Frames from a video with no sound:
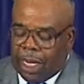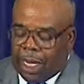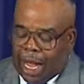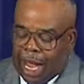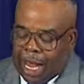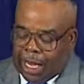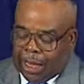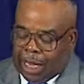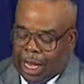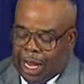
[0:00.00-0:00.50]

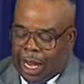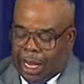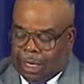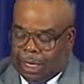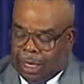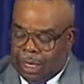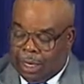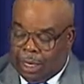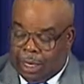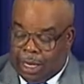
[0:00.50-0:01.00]
And then
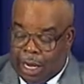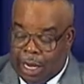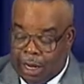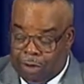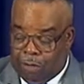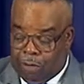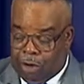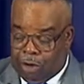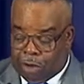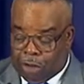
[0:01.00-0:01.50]
in
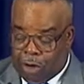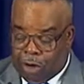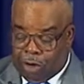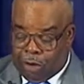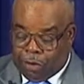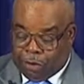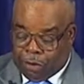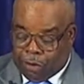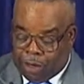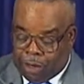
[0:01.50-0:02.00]
verse
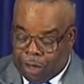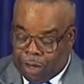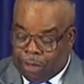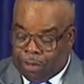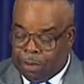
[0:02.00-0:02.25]
thirty-three, uh,